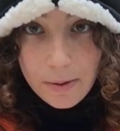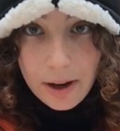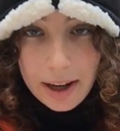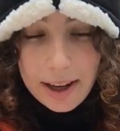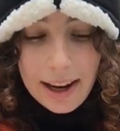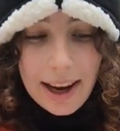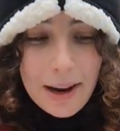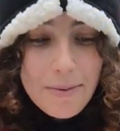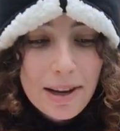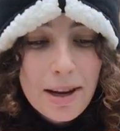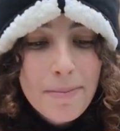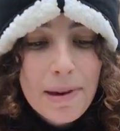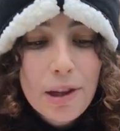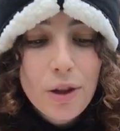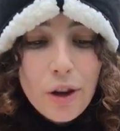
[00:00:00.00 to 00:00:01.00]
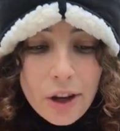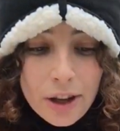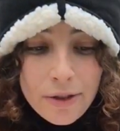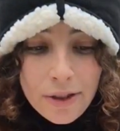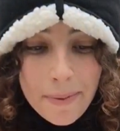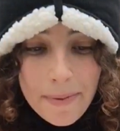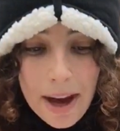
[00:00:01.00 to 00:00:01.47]
one, and what can be learned
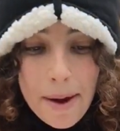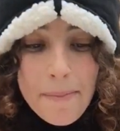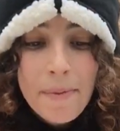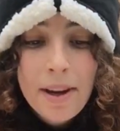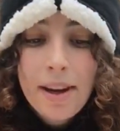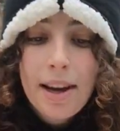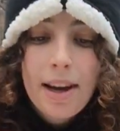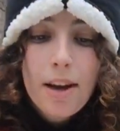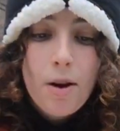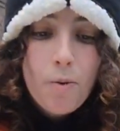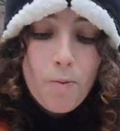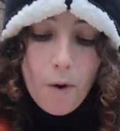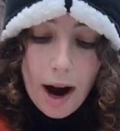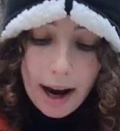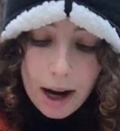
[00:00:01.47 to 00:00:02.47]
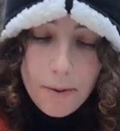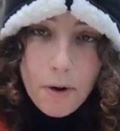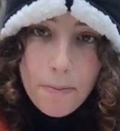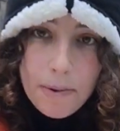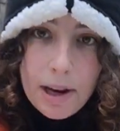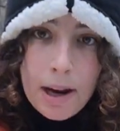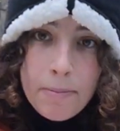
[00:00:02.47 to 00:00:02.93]
from them, why I
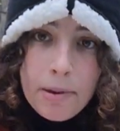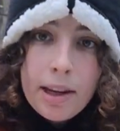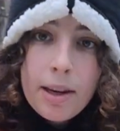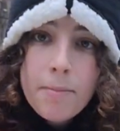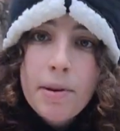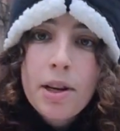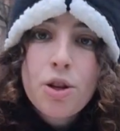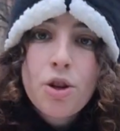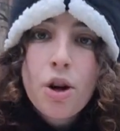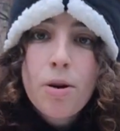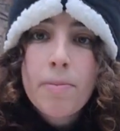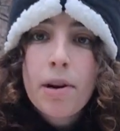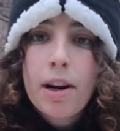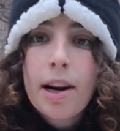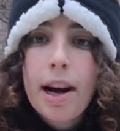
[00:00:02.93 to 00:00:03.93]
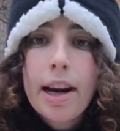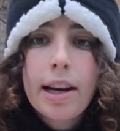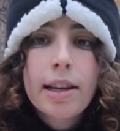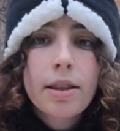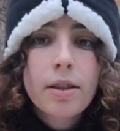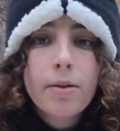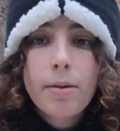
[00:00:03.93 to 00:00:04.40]
won't be completing Peachtober,
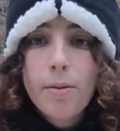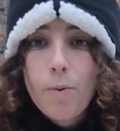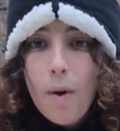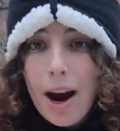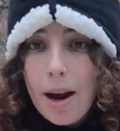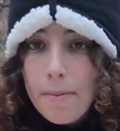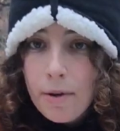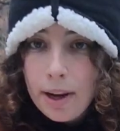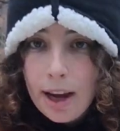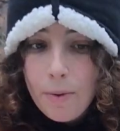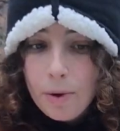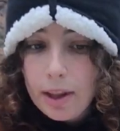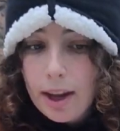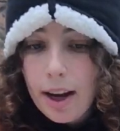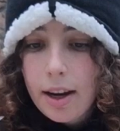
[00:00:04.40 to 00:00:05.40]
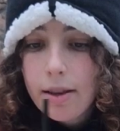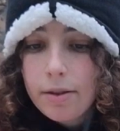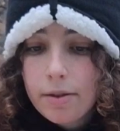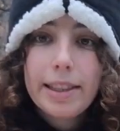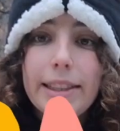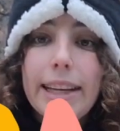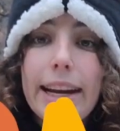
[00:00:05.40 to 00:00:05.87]
and why I'm okay with that.
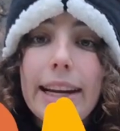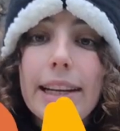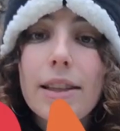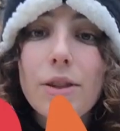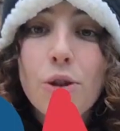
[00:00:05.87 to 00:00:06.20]
Day